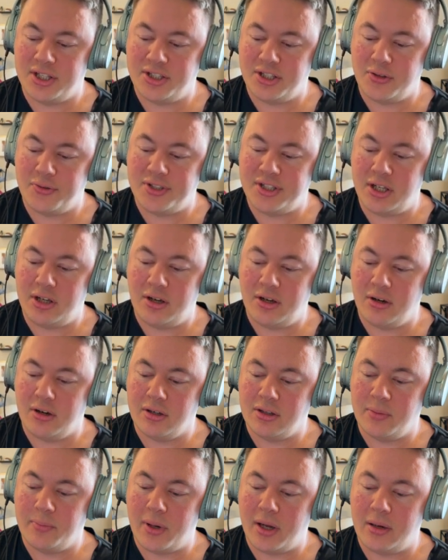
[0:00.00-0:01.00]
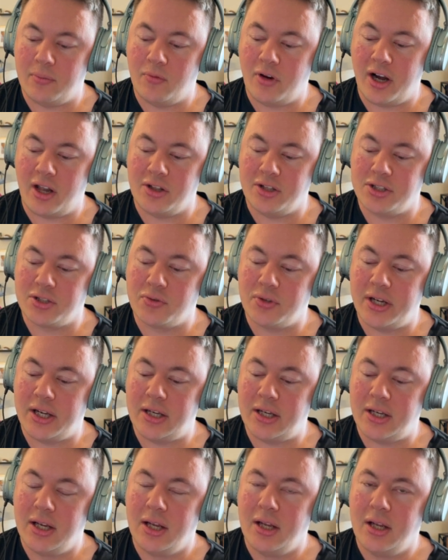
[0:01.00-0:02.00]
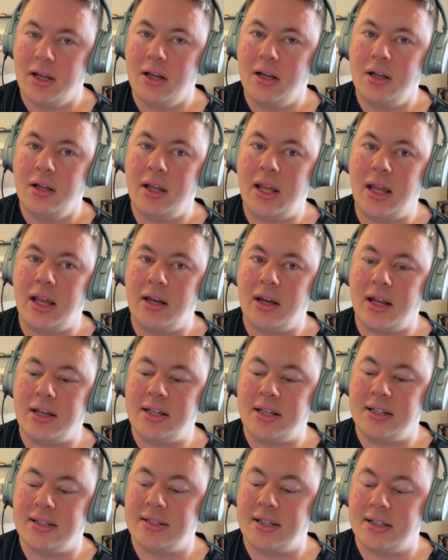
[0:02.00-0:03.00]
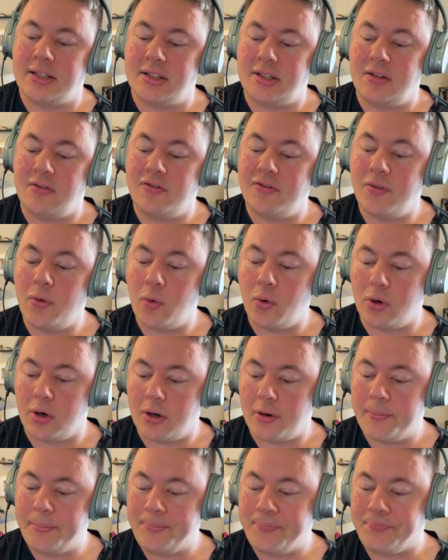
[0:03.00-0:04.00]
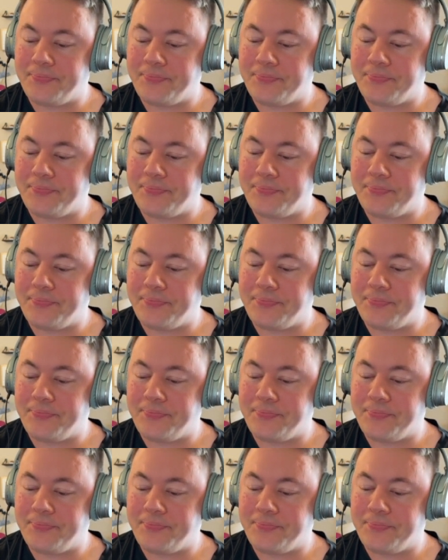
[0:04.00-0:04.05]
as you see here on the bottom right of the screen, in 1964.